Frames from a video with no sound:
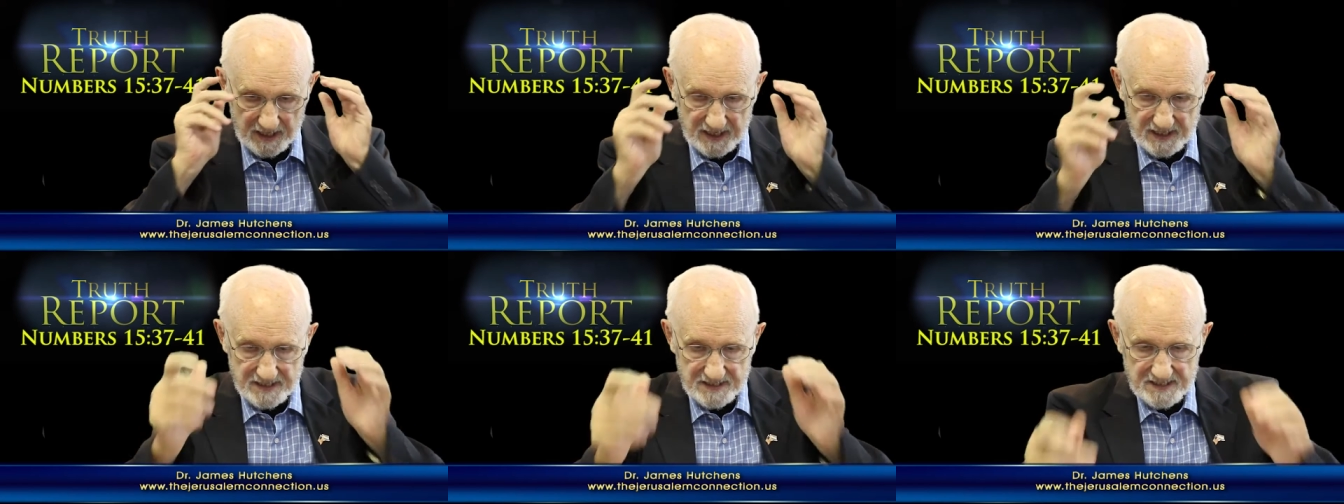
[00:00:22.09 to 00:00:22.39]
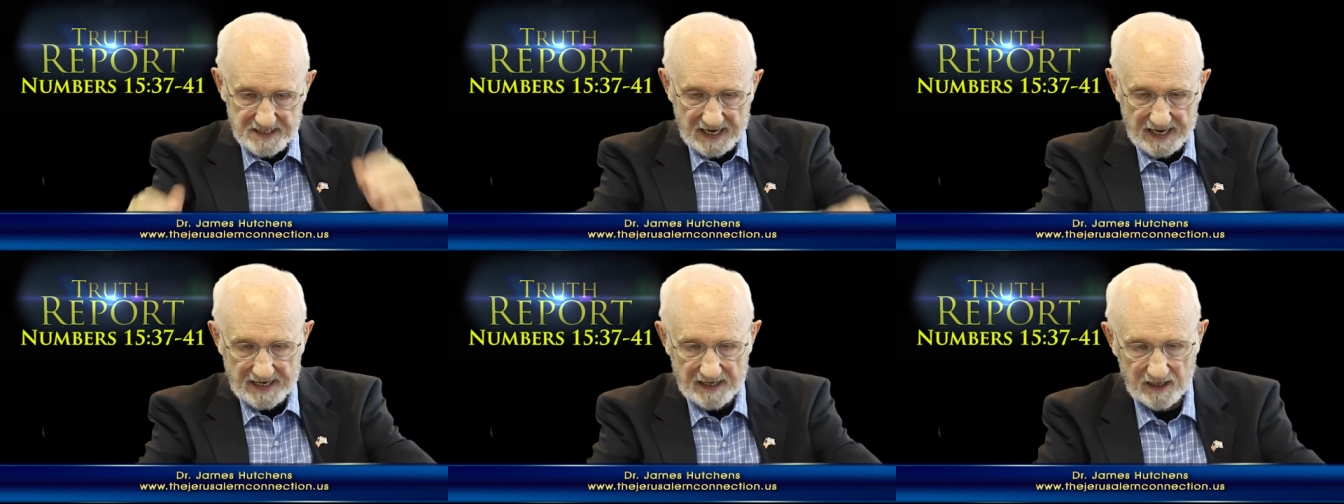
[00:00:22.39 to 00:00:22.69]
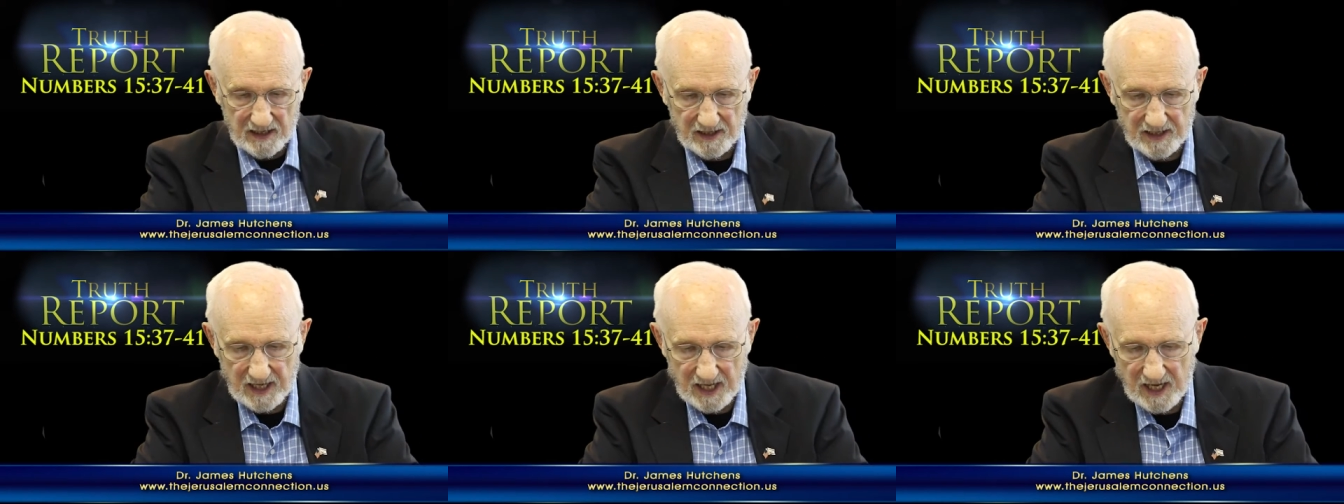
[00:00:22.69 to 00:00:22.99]

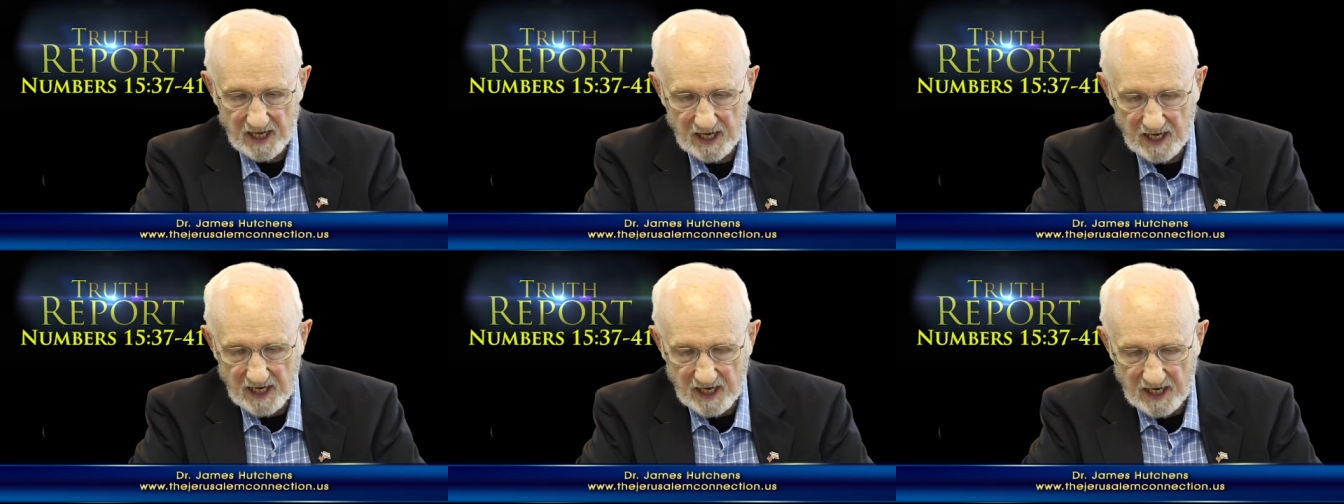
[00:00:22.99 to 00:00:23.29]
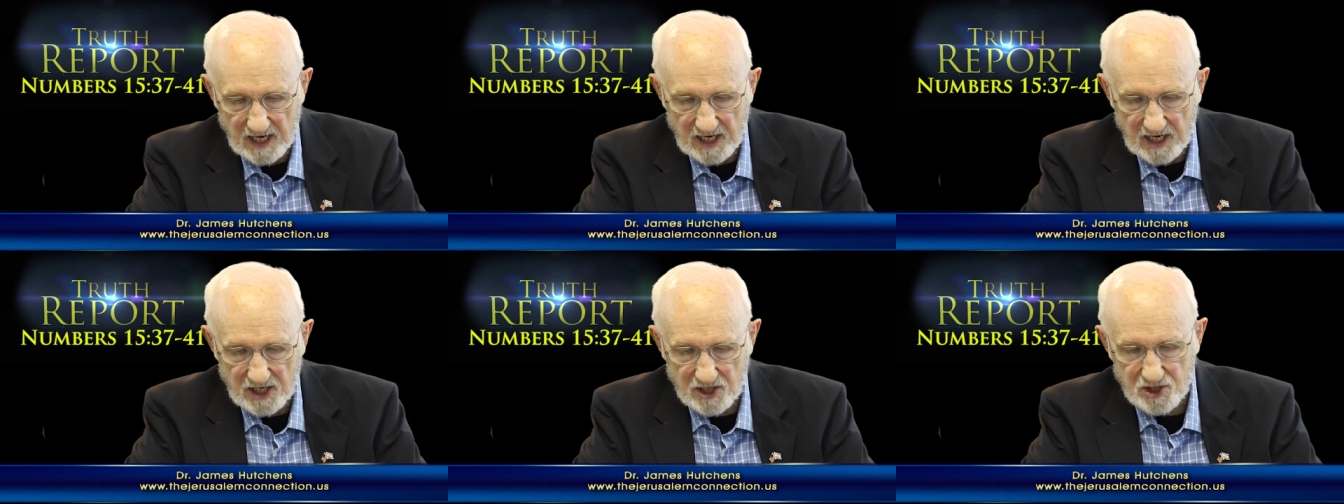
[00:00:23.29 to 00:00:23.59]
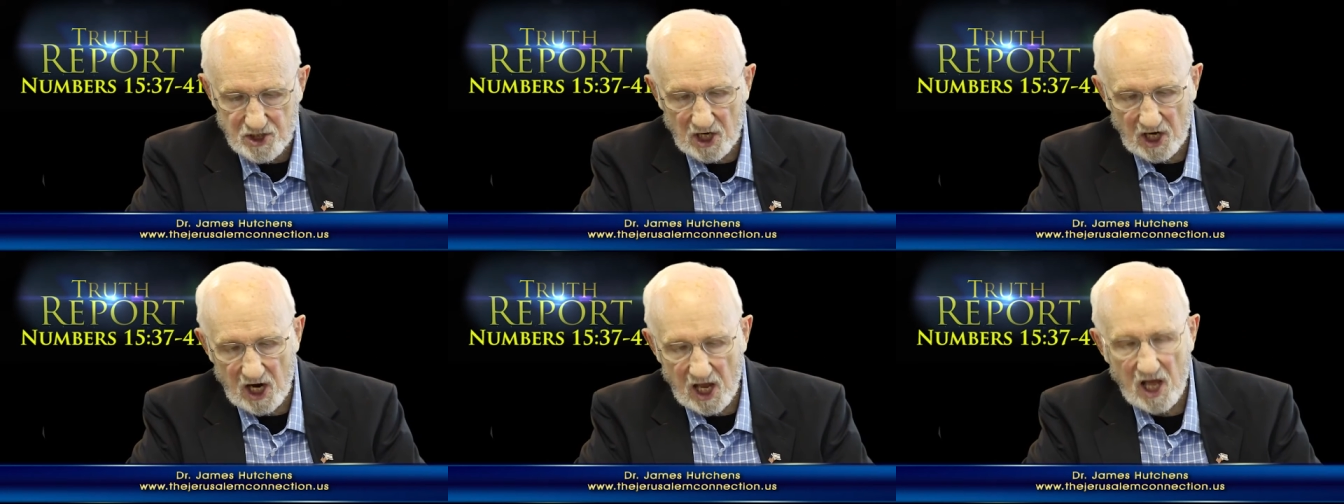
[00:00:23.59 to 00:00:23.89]
entitled
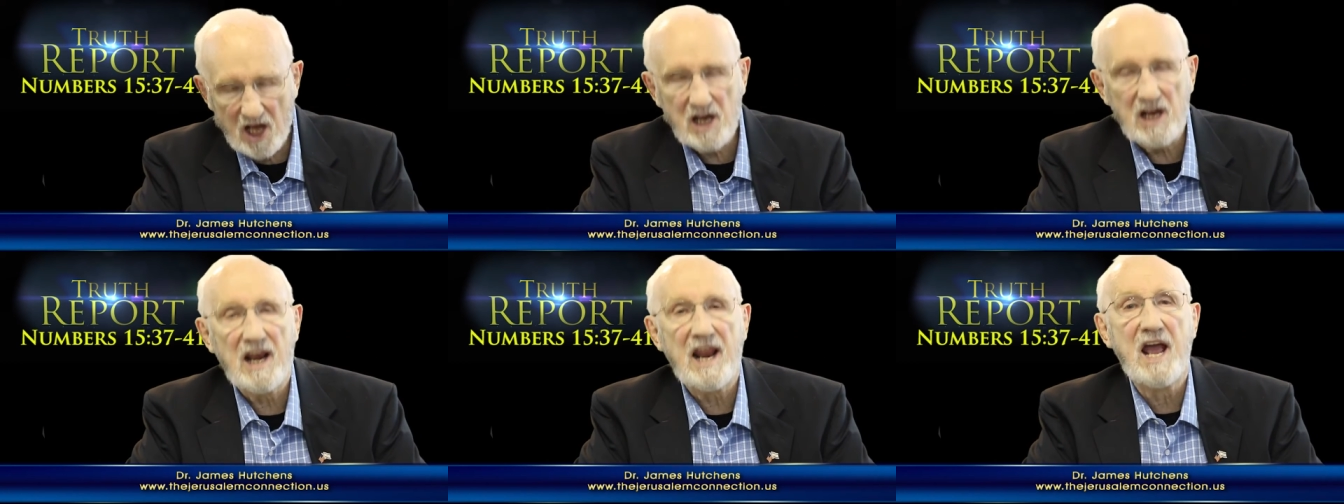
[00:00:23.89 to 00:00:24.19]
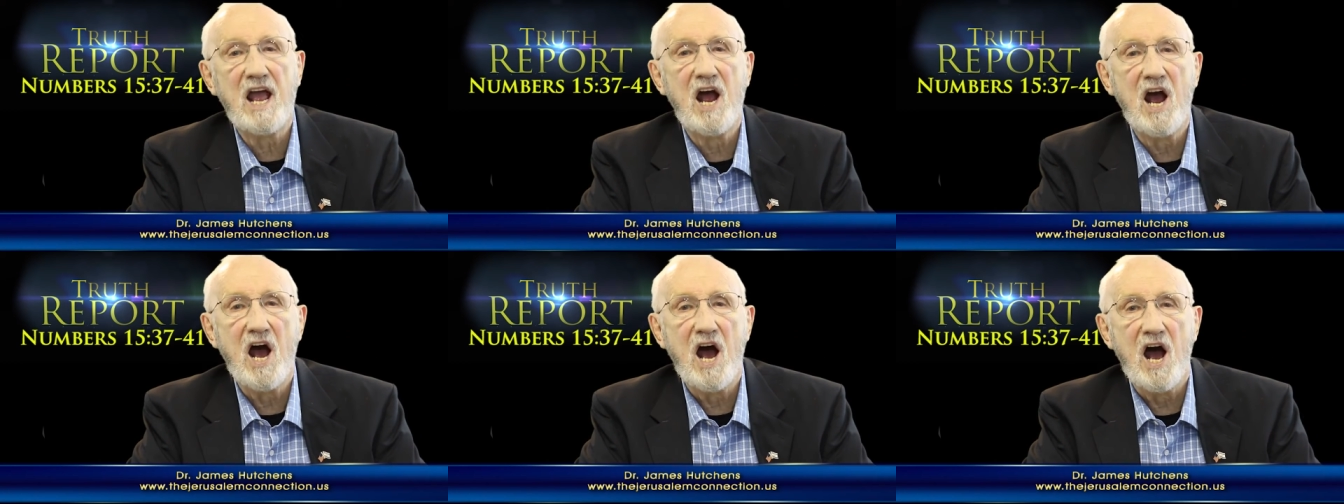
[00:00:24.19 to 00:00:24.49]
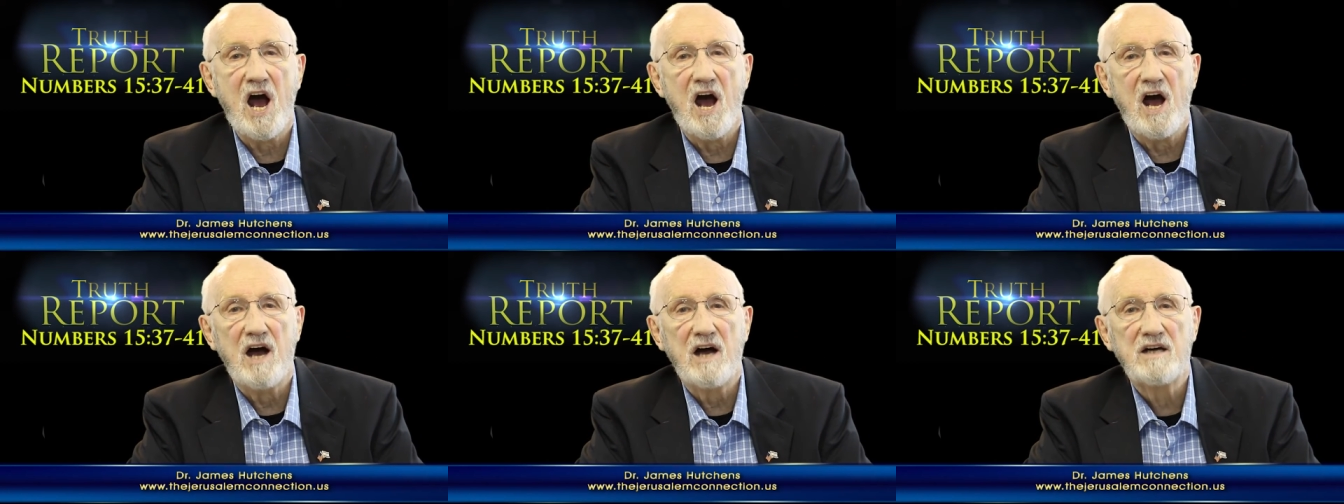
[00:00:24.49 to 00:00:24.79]
Shalach
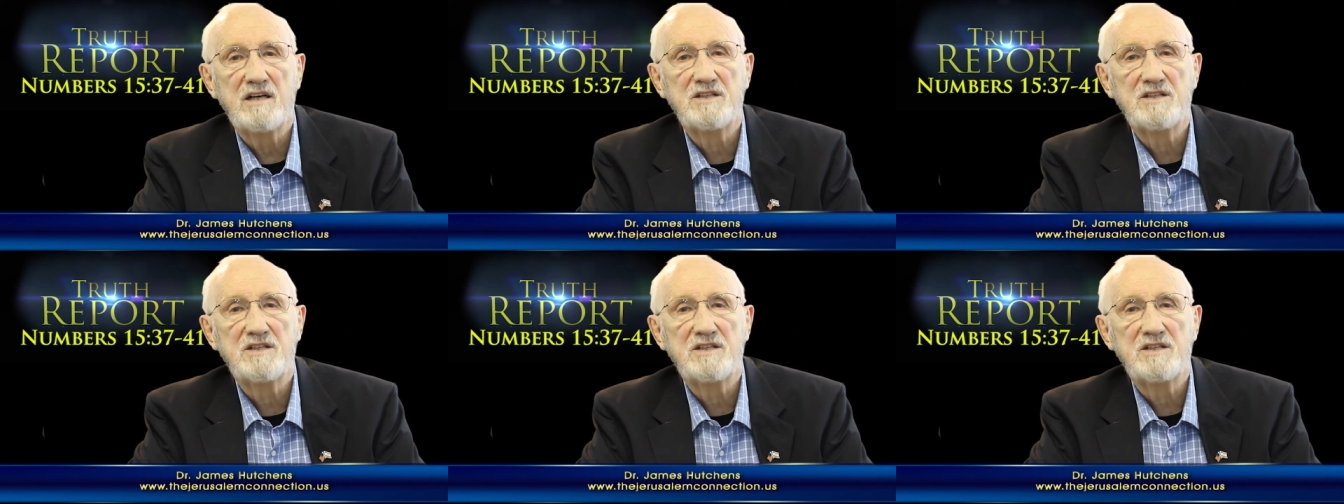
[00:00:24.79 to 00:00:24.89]
Lecha.